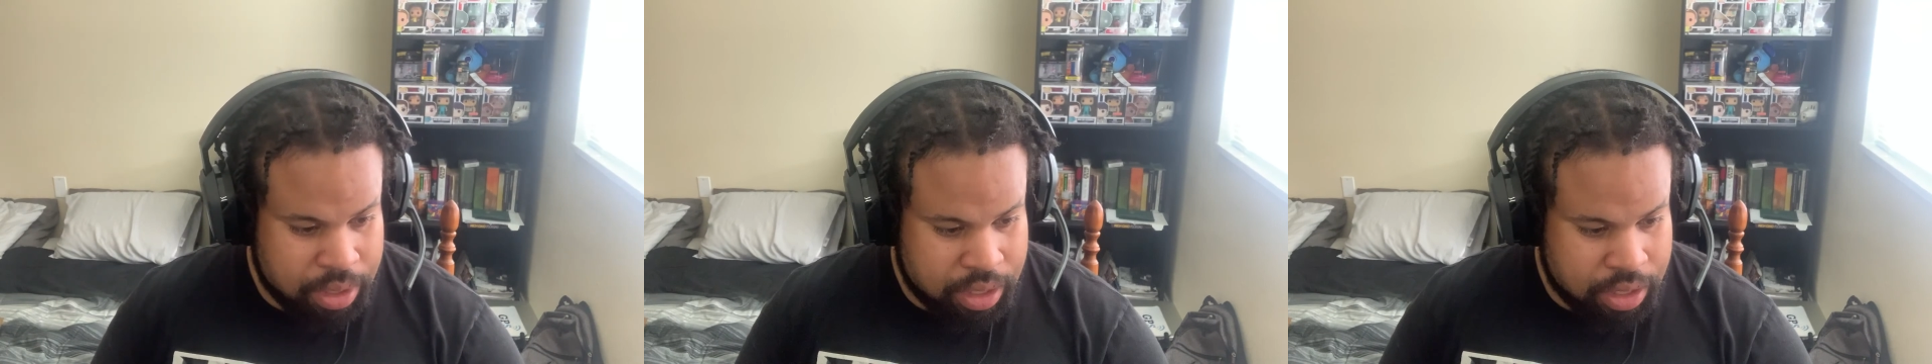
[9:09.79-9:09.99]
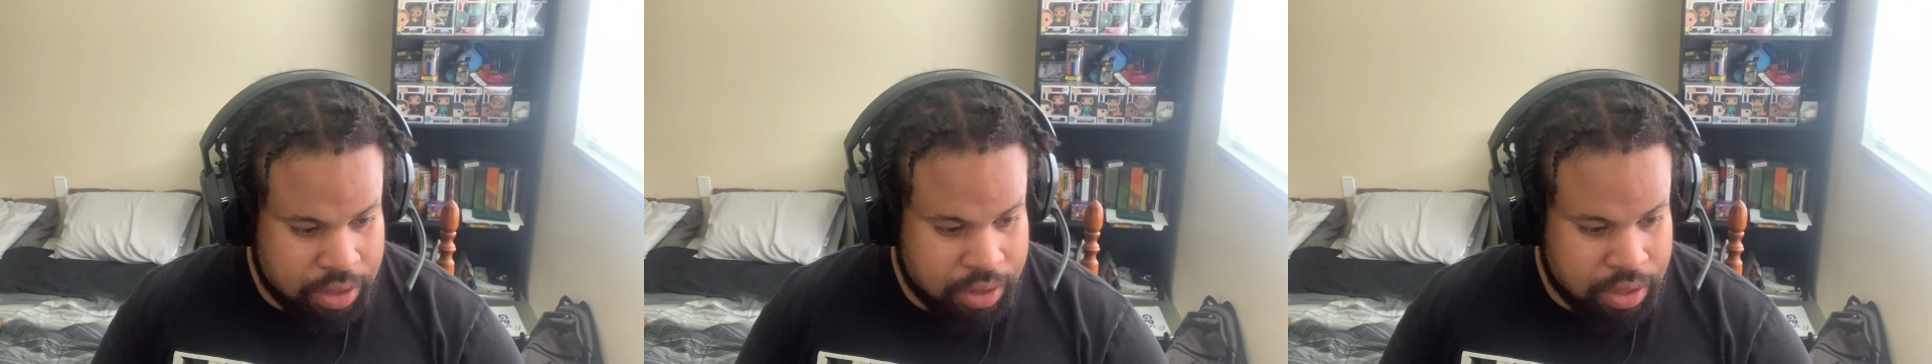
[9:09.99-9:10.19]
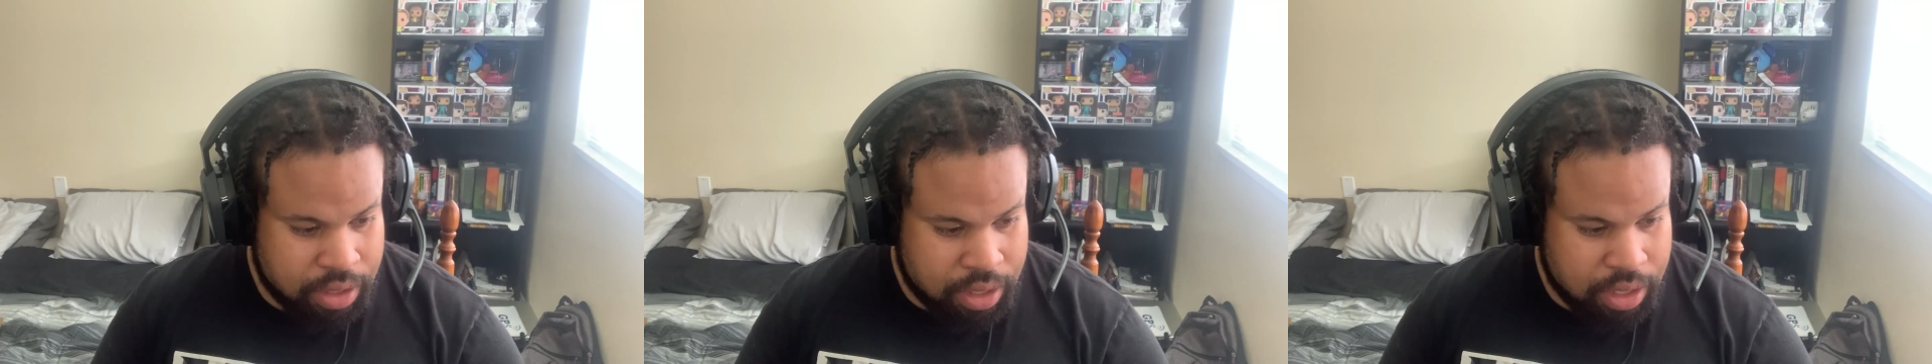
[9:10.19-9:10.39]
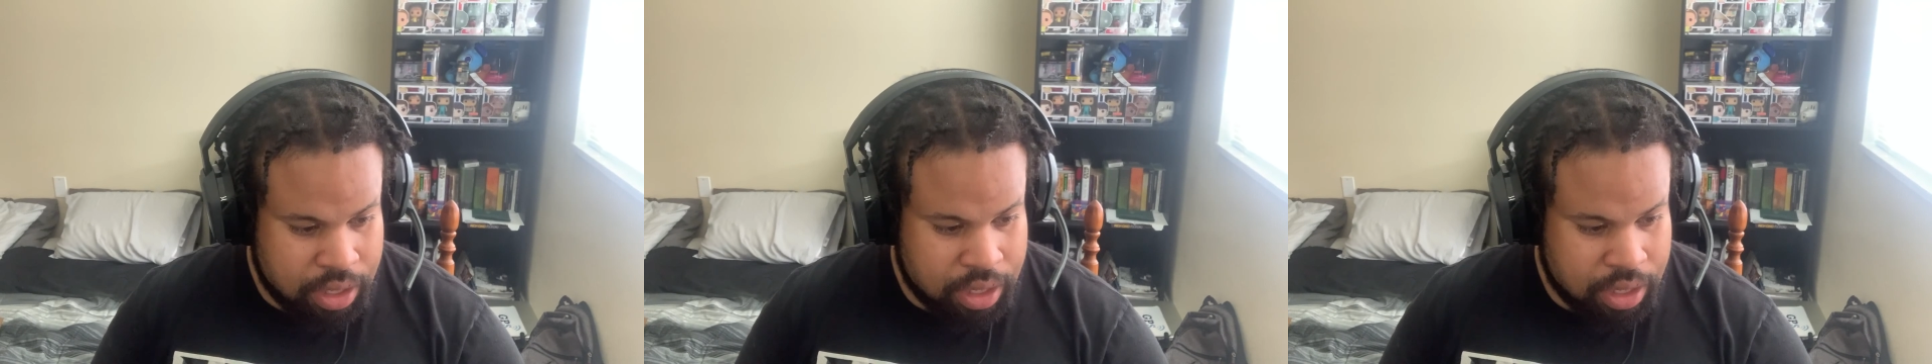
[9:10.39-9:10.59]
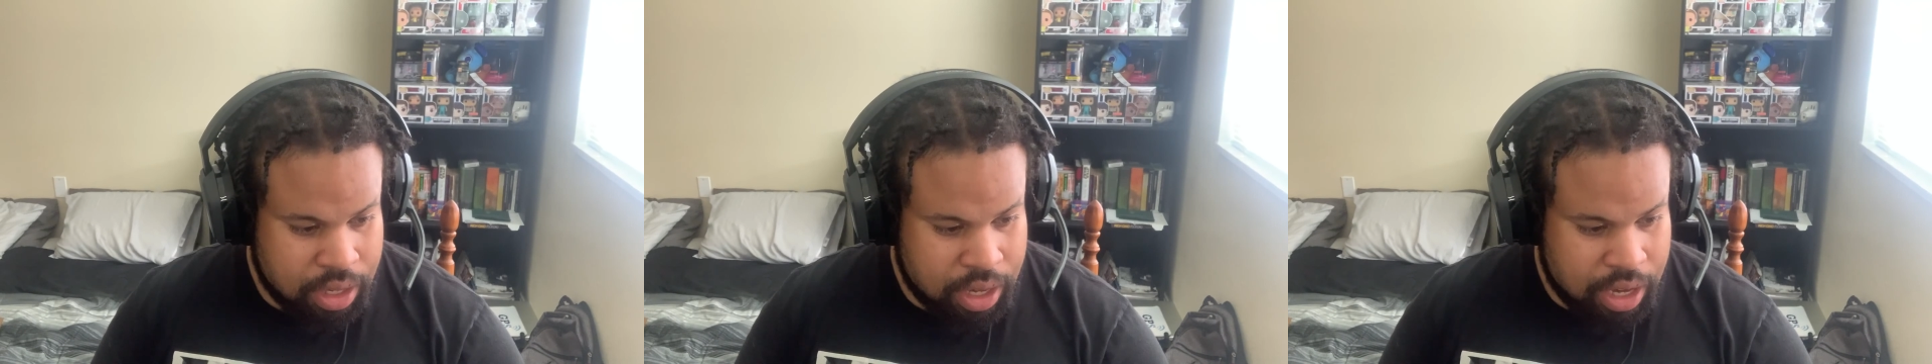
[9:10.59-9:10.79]
seriously,
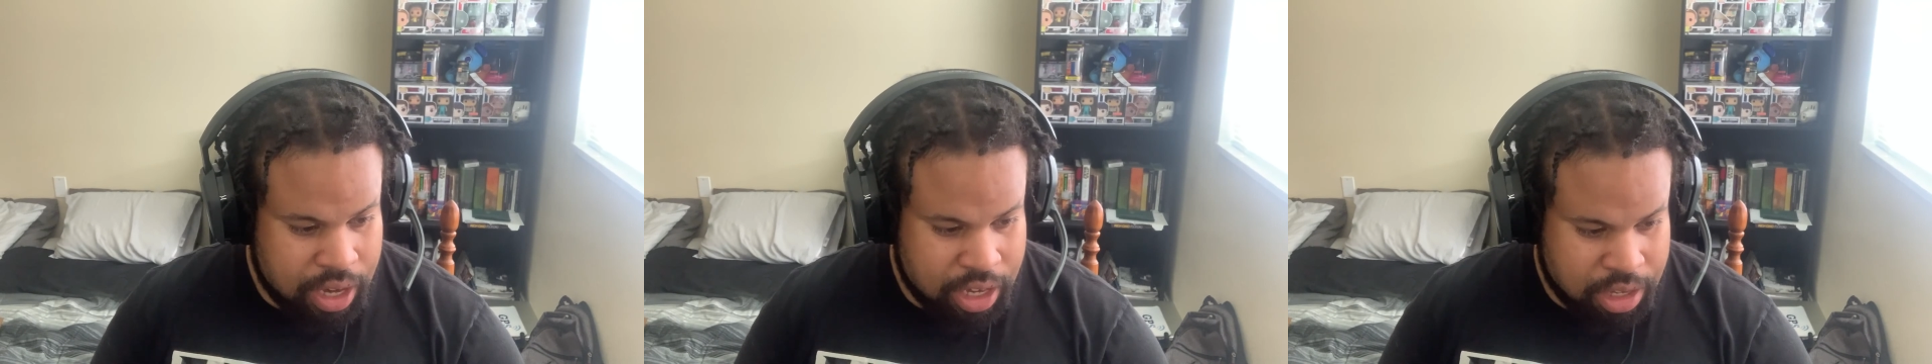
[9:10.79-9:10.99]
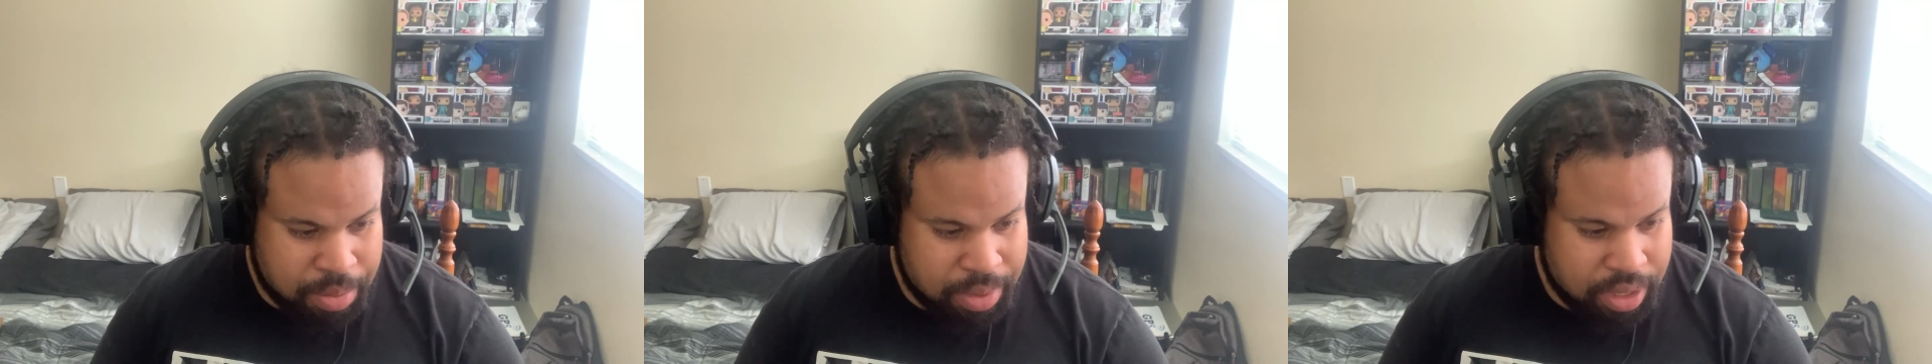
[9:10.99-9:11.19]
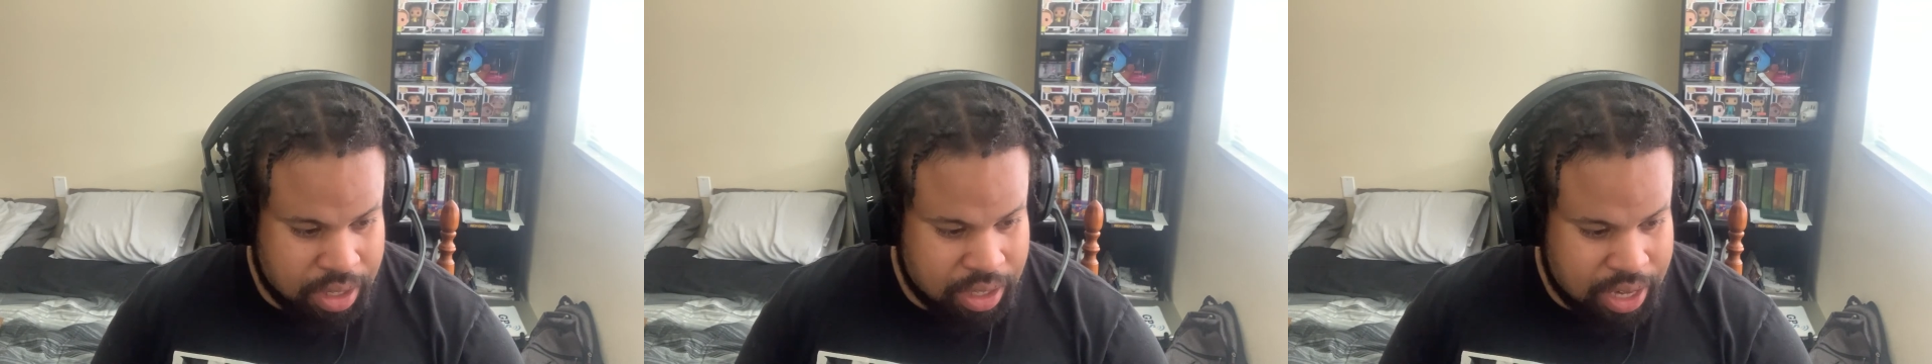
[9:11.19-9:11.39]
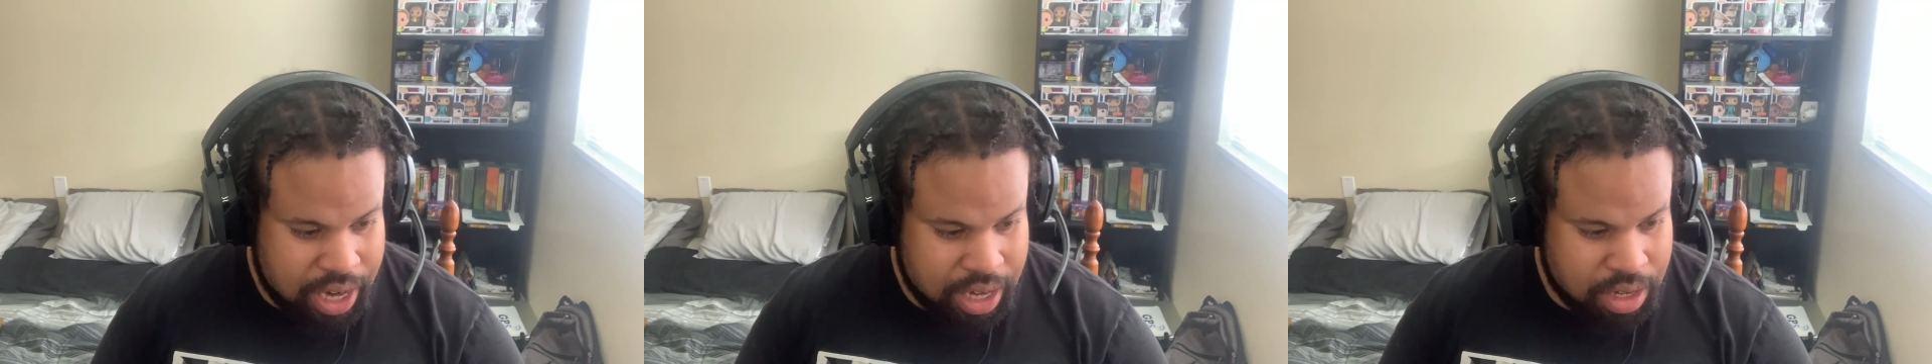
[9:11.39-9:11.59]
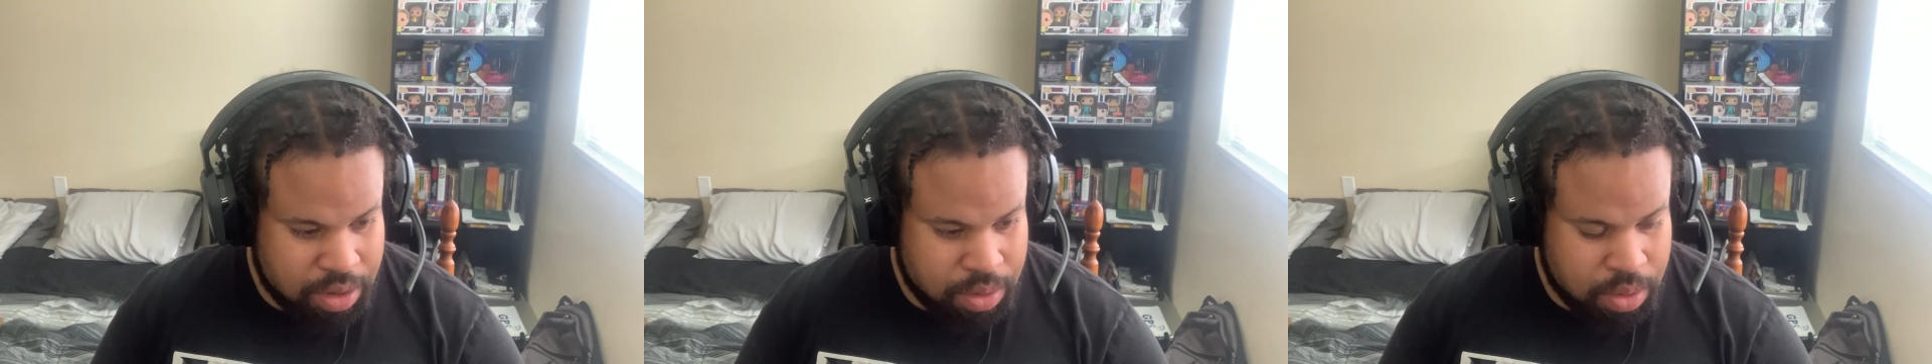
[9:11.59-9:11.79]
as much as
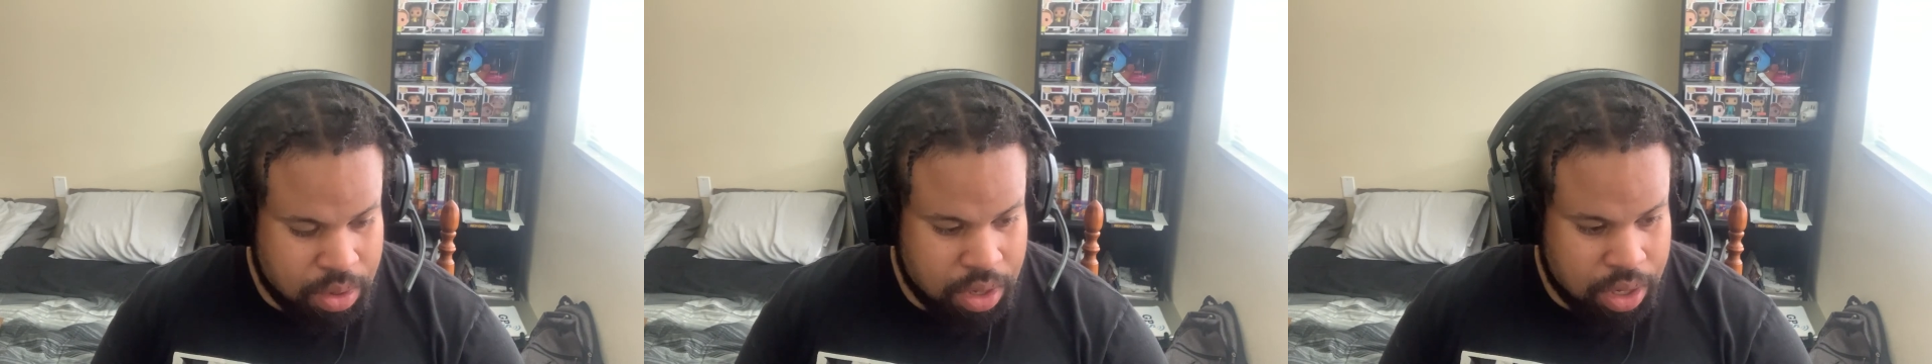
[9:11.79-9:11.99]
I do,